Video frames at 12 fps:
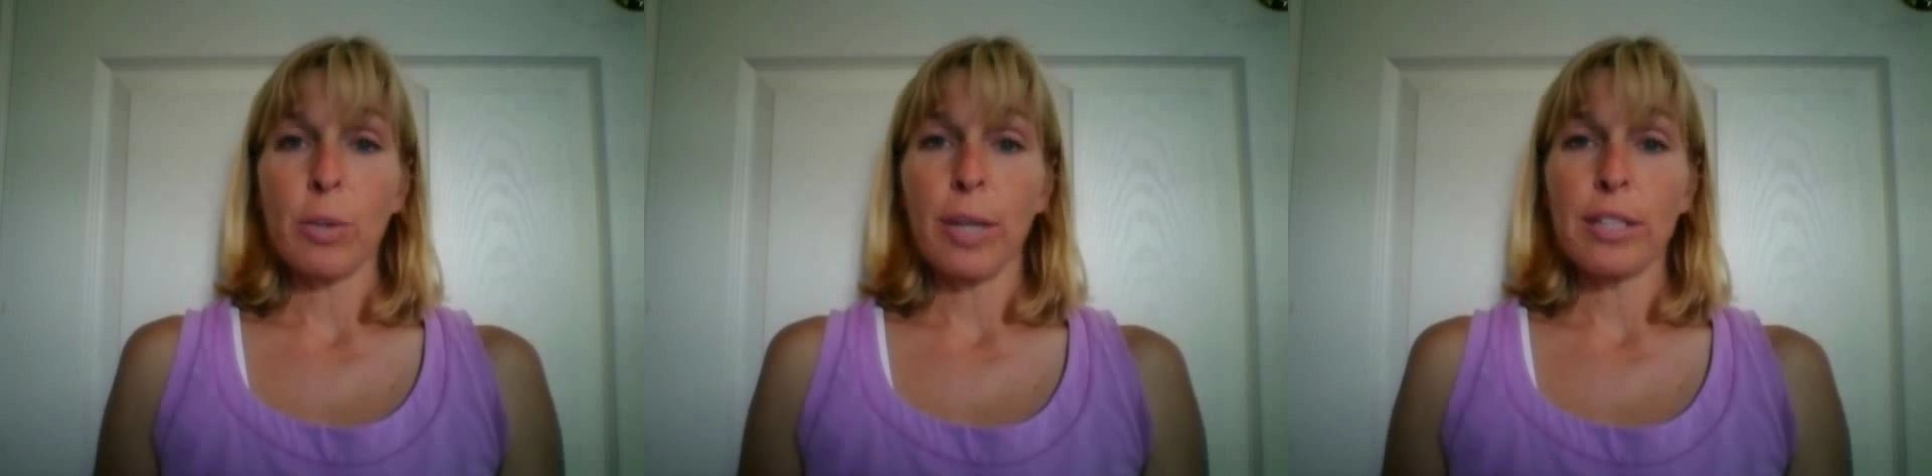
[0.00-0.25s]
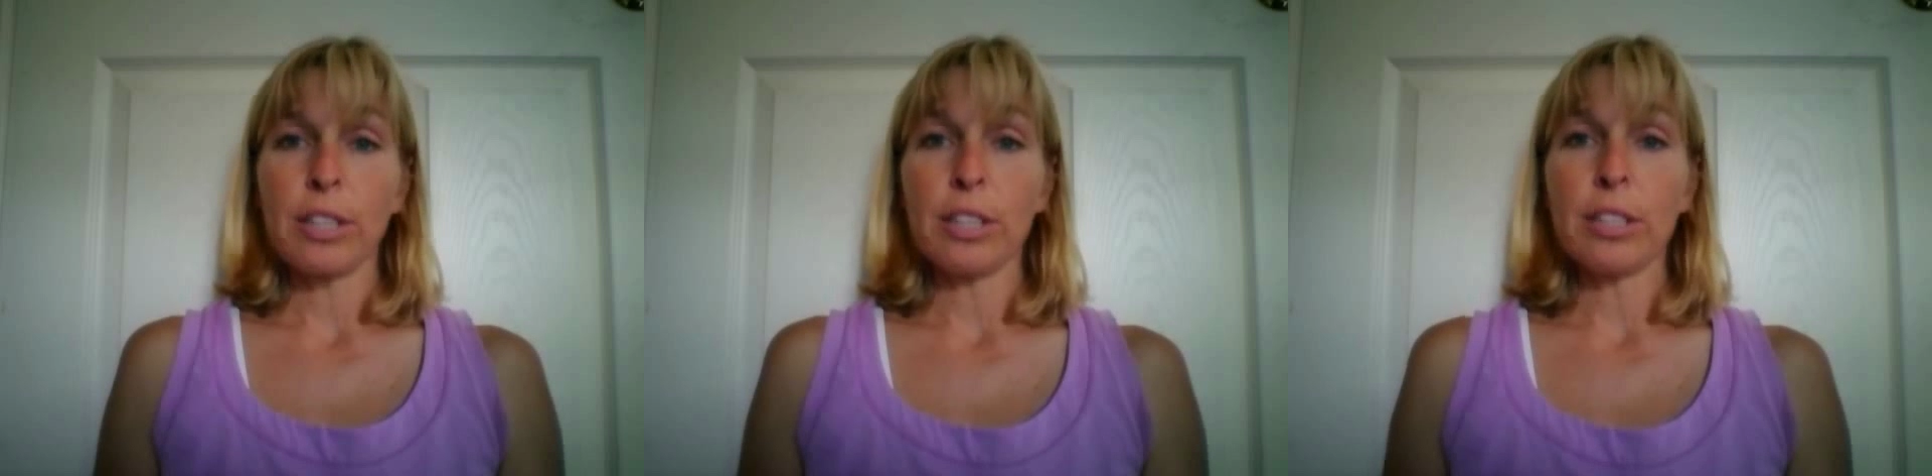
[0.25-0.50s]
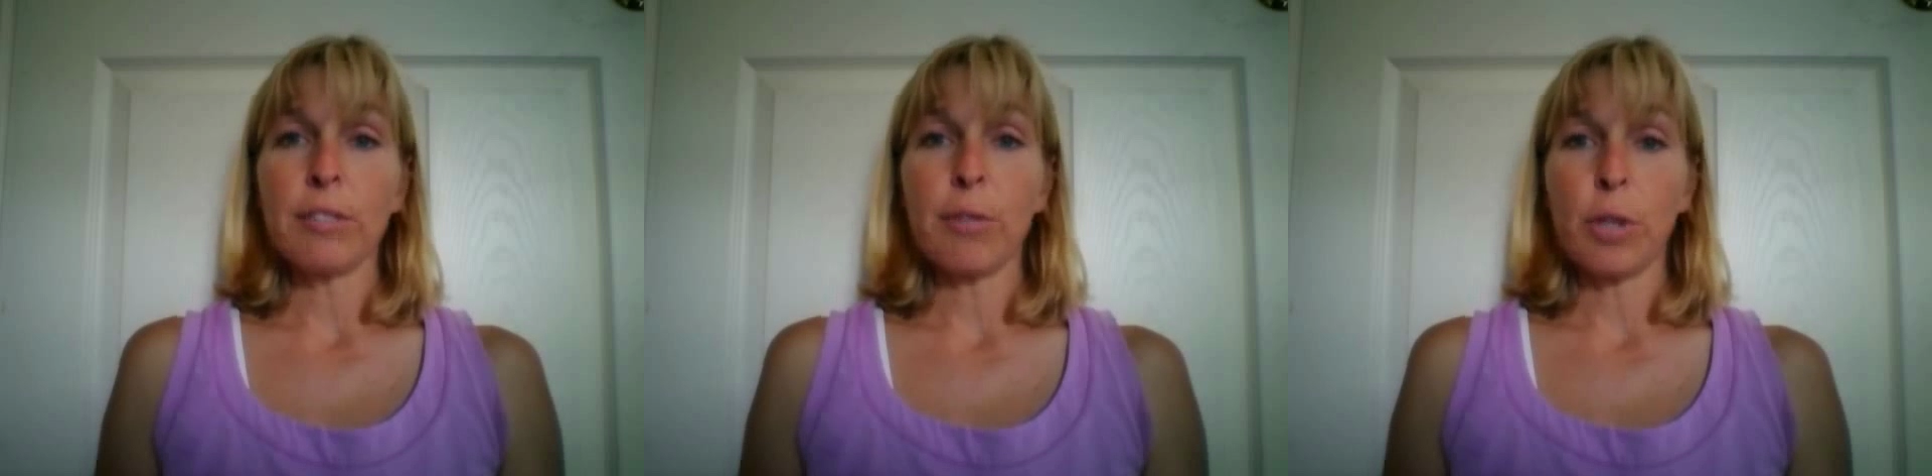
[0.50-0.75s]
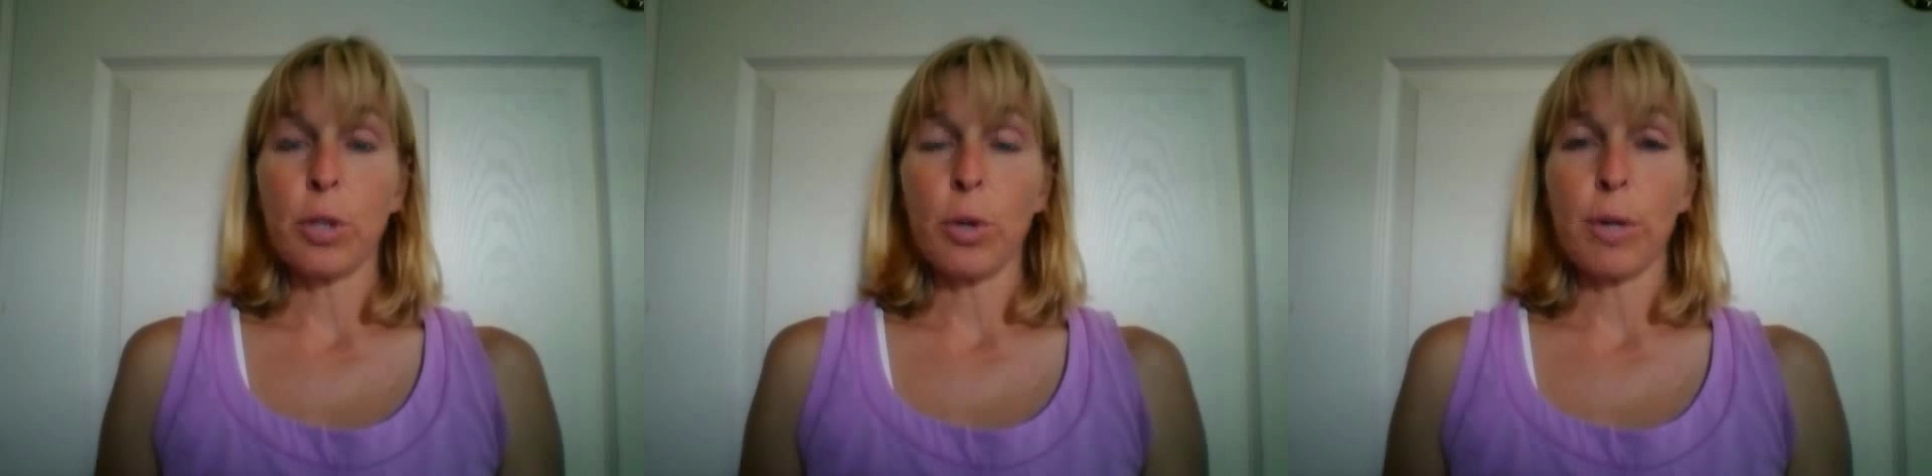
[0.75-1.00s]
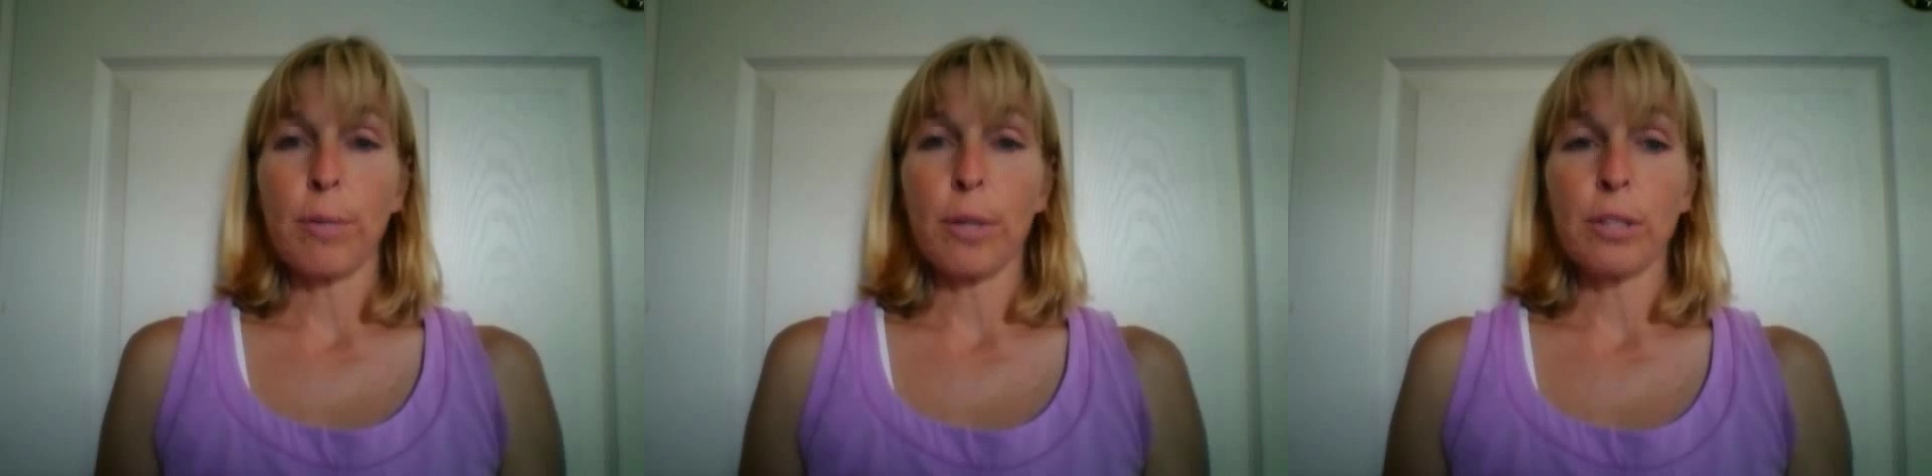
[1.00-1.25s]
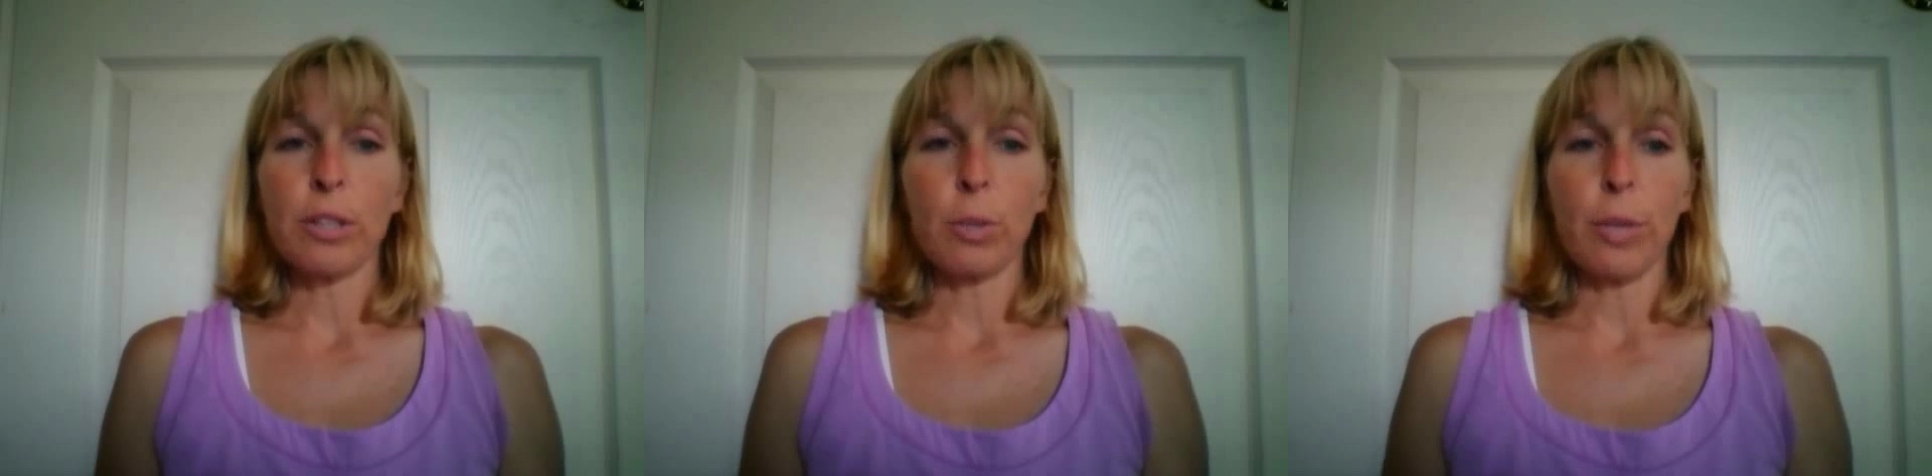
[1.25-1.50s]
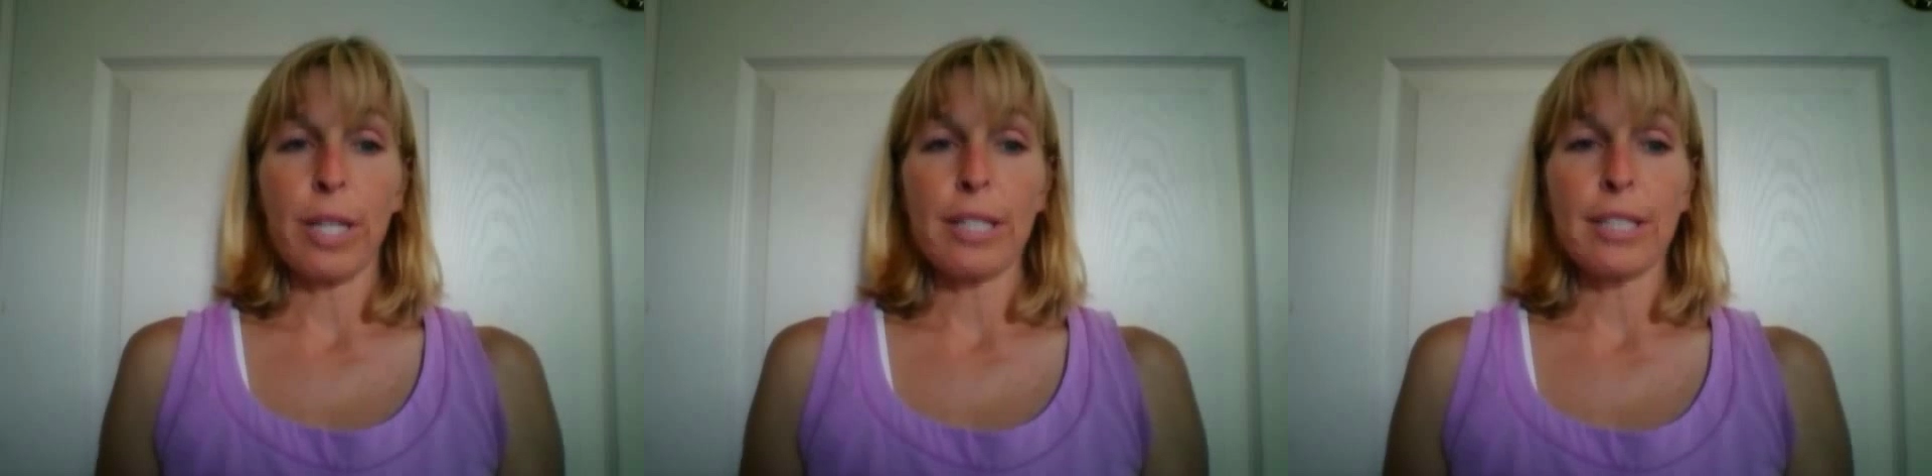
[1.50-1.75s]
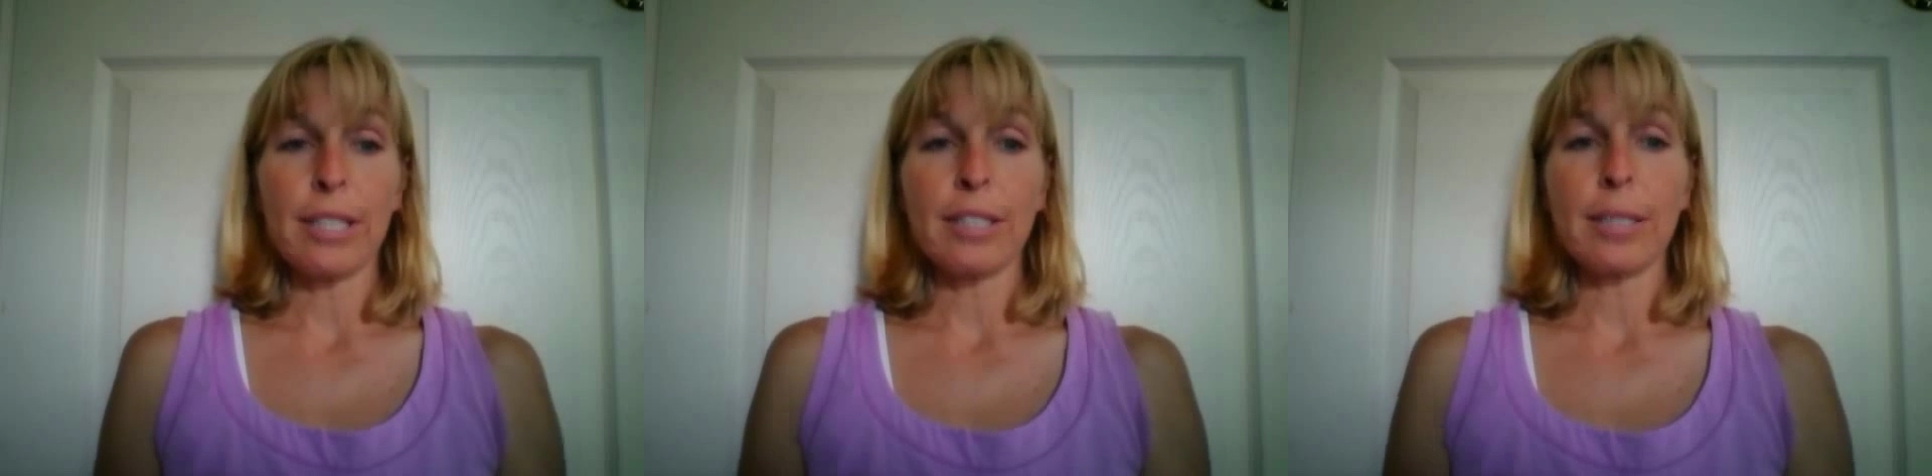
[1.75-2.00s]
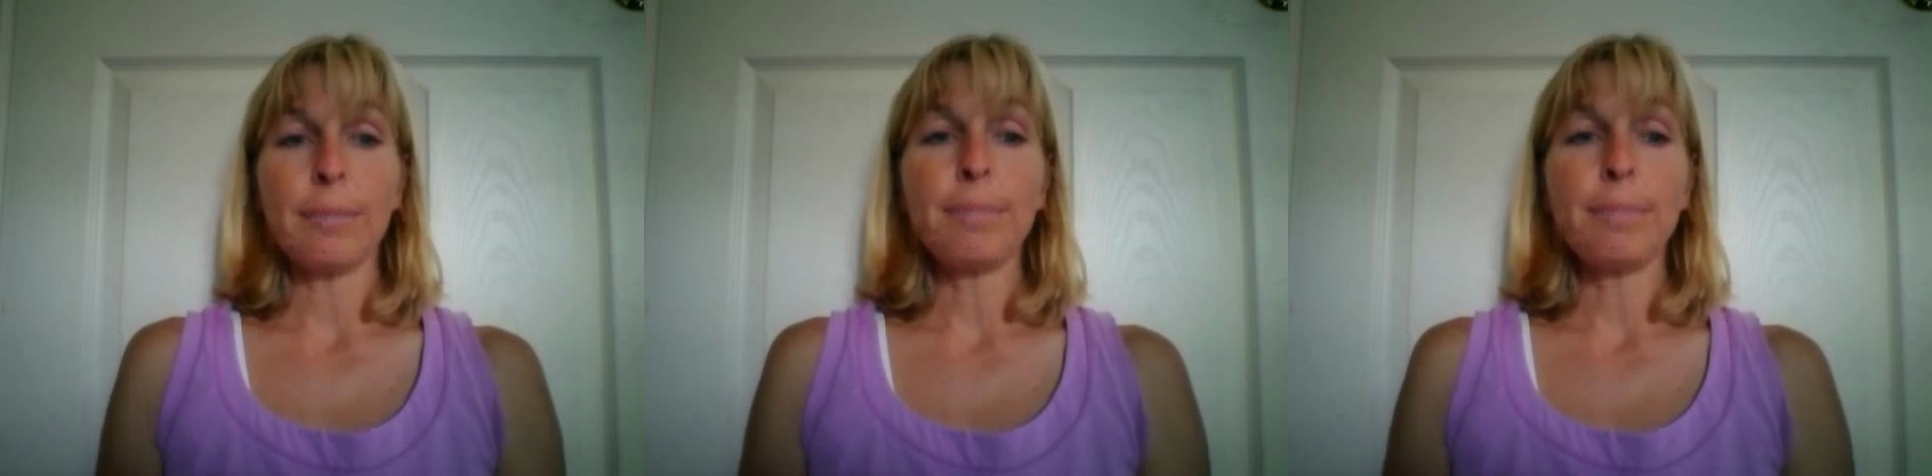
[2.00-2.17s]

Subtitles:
questions for your personal witnesses.